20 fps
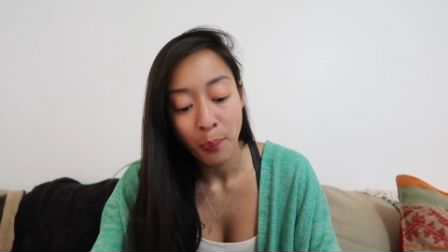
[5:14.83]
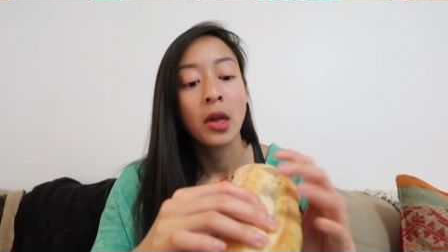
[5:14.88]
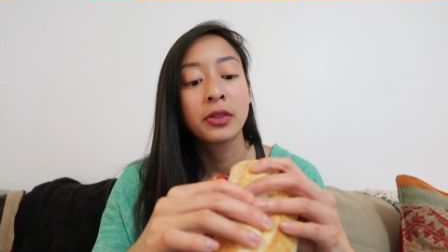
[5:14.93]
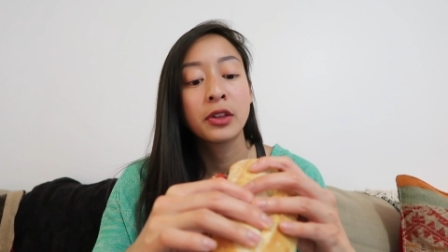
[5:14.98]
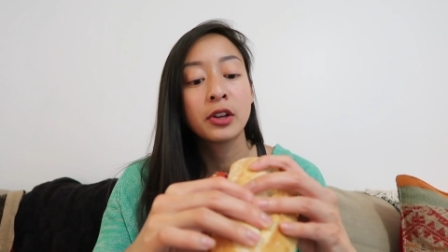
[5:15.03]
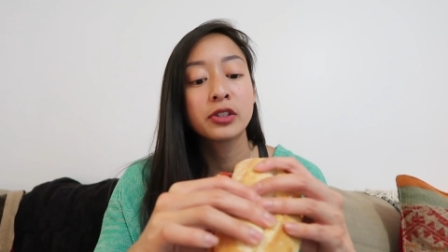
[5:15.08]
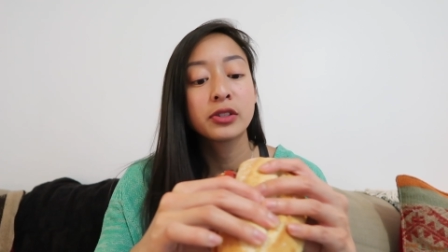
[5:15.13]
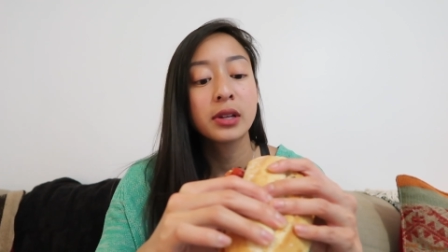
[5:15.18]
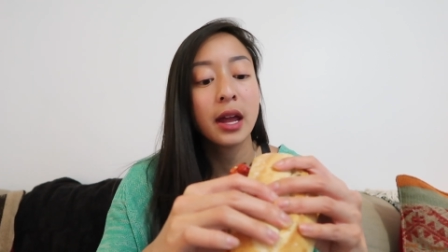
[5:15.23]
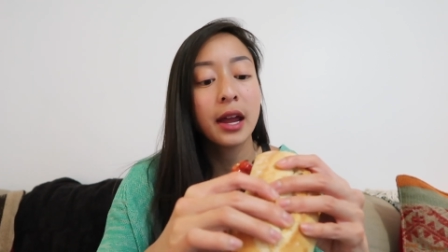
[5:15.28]

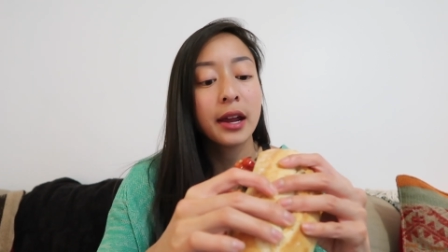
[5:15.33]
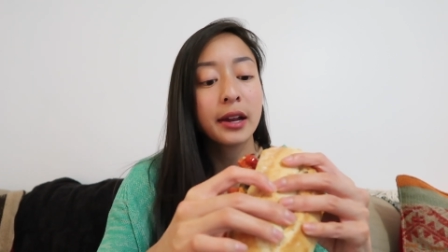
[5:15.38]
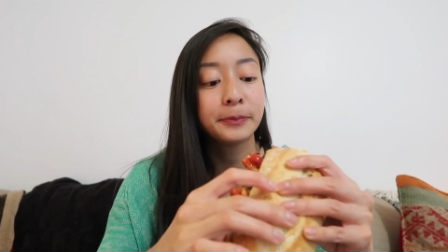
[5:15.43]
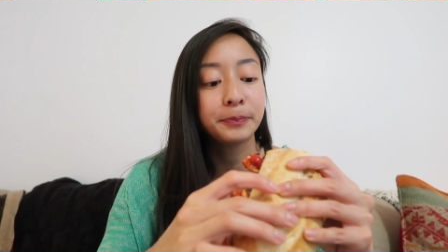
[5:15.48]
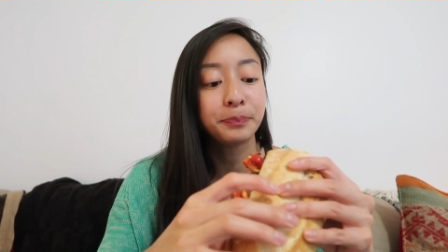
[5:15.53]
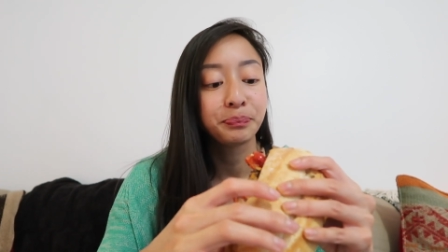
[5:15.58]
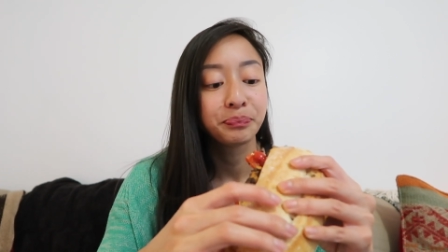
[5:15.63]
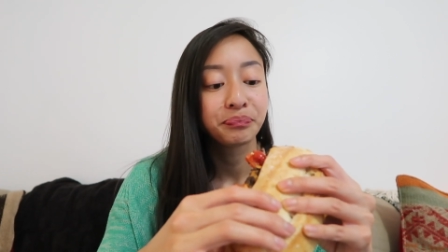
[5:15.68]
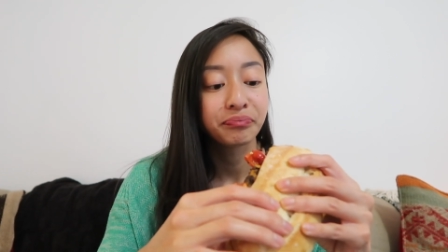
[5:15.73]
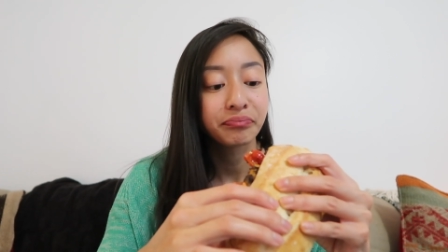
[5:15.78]
There's like
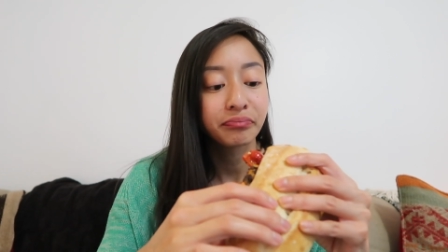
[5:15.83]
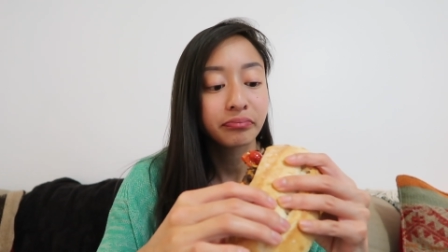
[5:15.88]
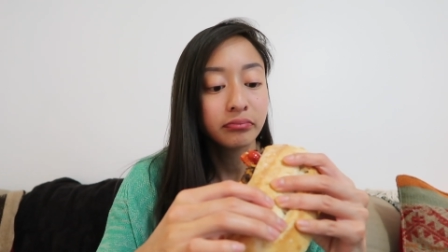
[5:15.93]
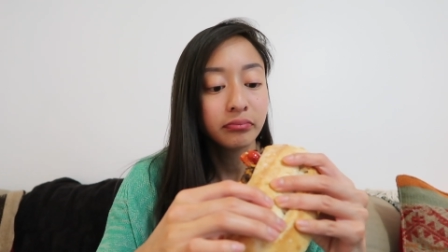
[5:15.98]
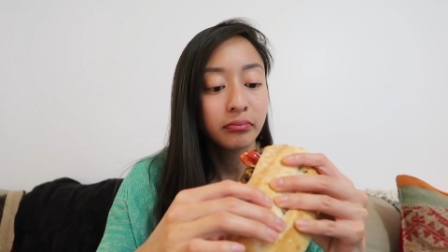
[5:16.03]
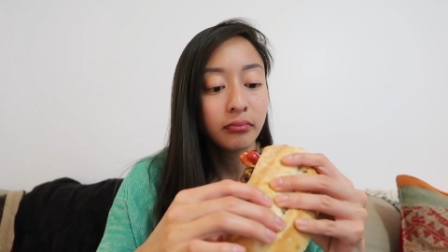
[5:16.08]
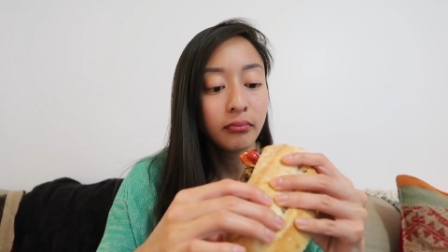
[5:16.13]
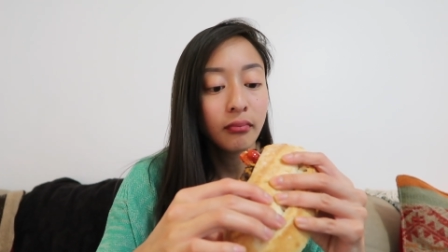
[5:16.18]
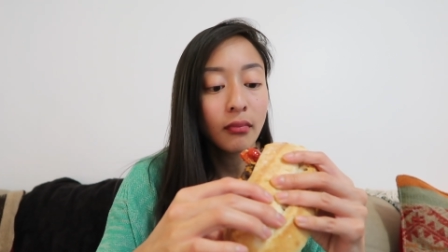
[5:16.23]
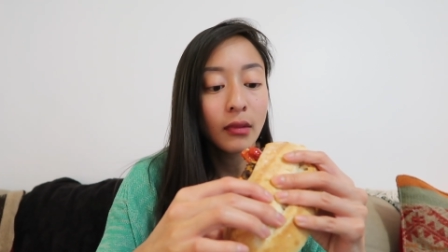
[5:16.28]

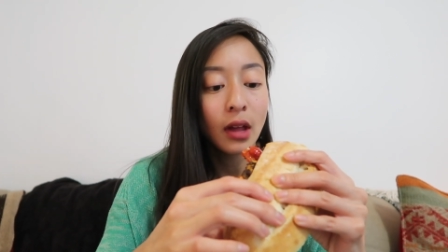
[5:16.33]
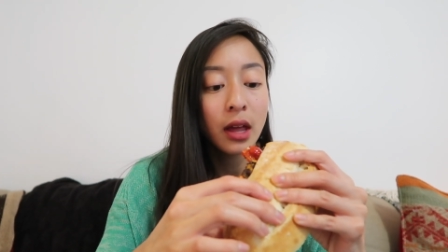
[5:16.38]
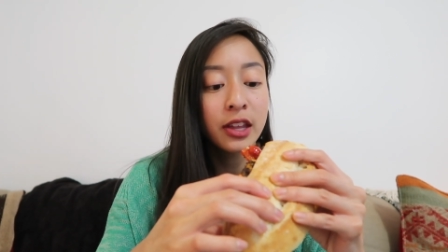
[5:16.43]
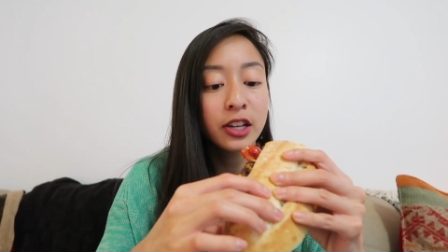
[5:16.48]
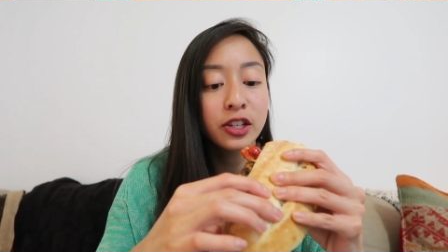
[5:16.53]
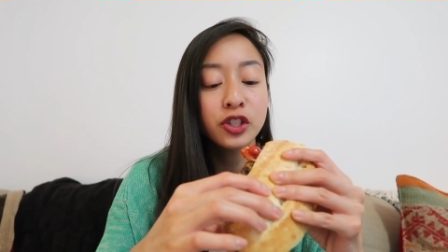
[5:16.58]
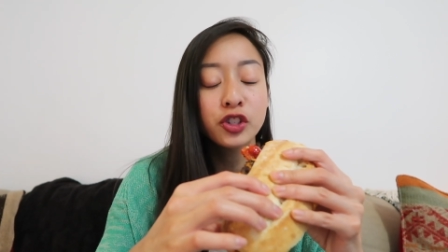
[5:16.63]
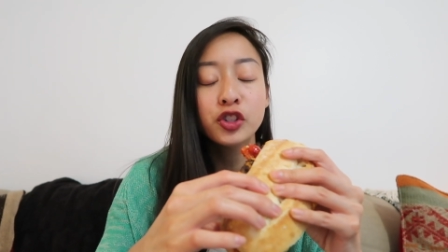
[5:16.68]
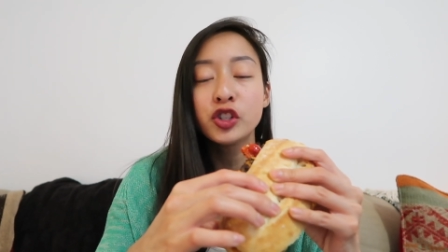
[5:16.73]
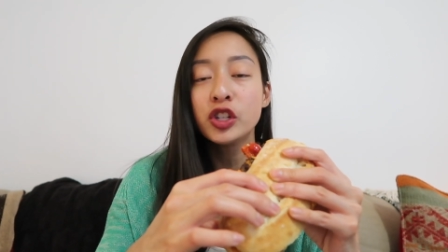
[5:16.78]

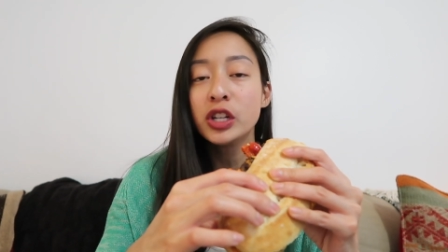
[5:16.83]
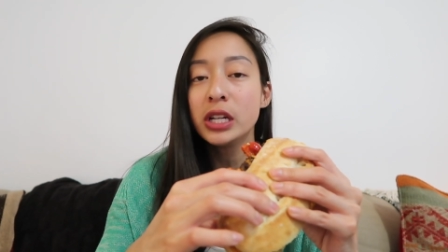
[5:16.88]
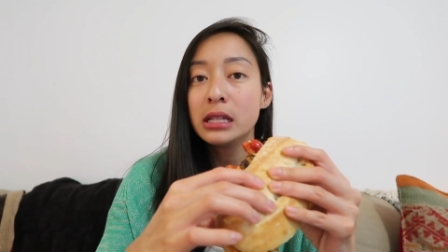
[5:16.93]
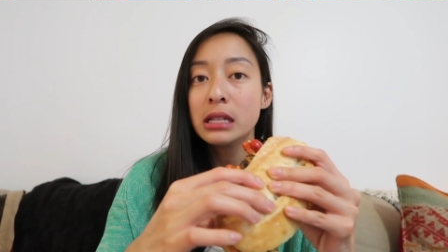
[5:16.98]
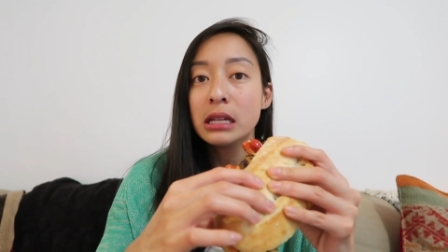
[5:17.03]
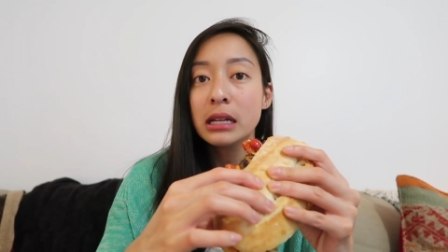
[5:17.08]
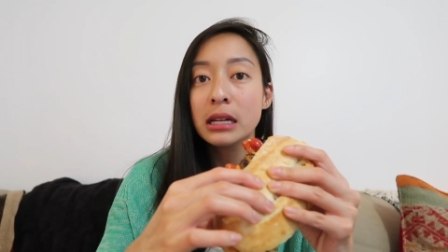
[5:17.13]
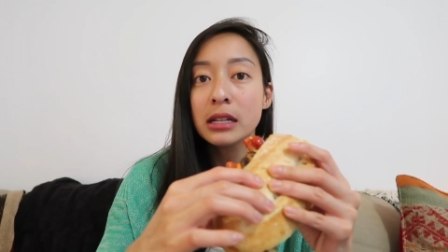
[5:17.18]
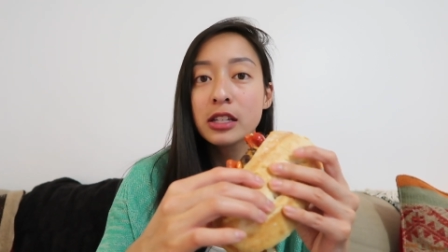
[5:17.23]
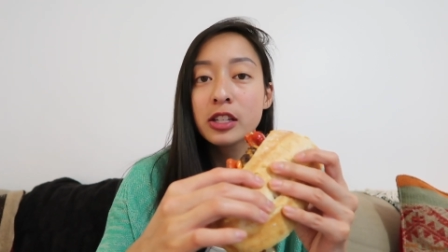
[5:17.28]
this
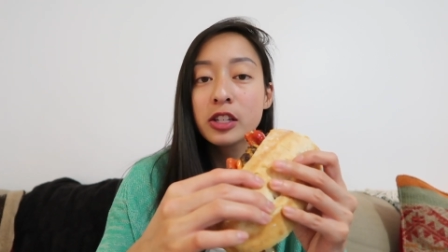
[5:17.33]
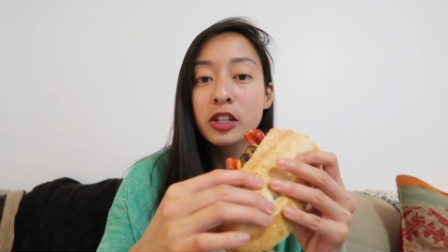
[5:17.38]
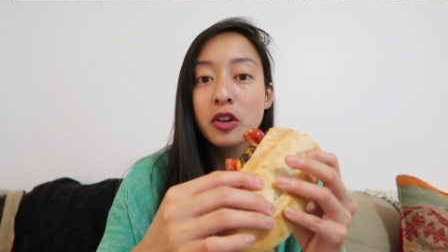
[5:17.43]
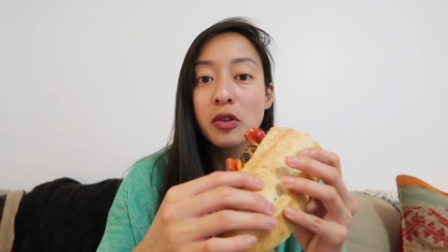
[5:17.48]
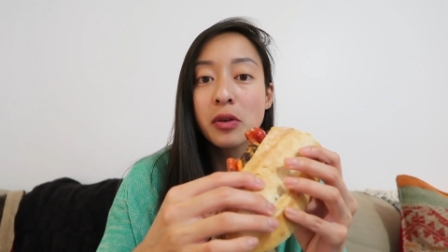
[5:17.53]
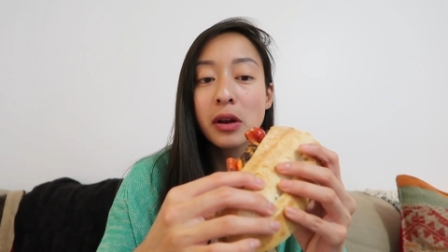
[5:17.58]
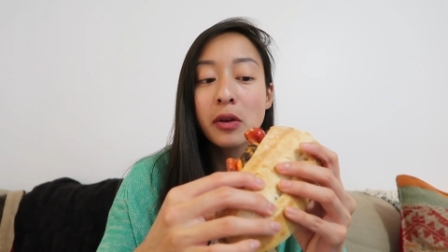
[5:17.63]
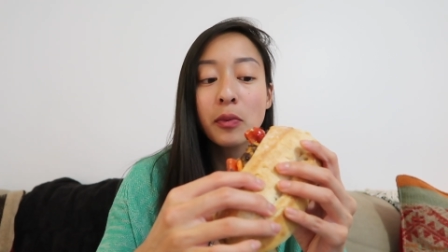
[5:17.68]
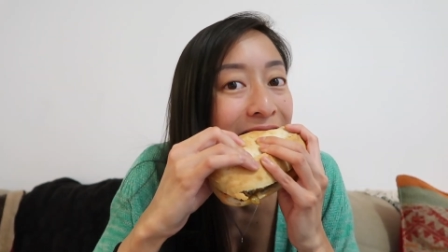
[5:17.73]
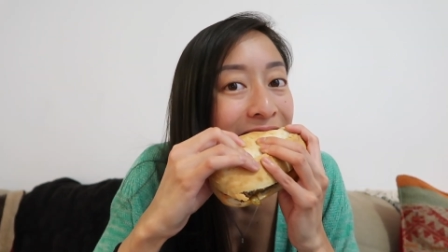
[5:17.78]
cheesiness
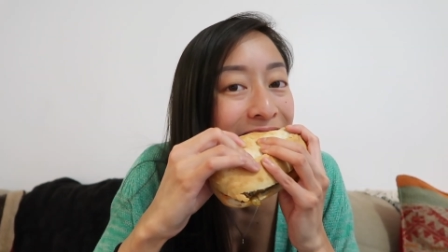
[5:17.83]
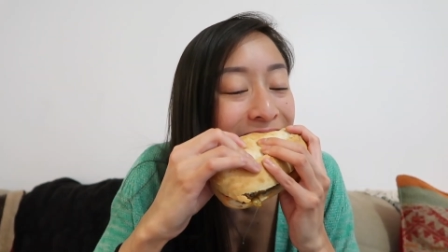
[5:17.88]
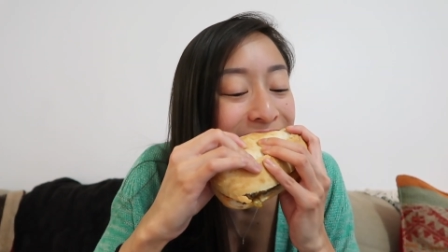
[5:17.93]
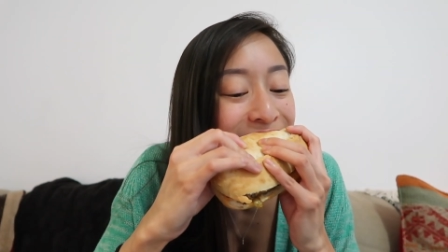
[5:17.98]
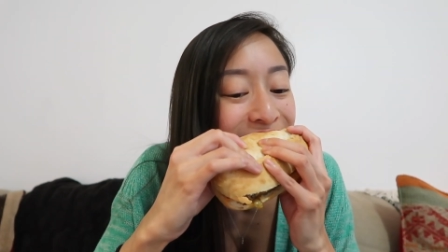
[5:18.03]
to it.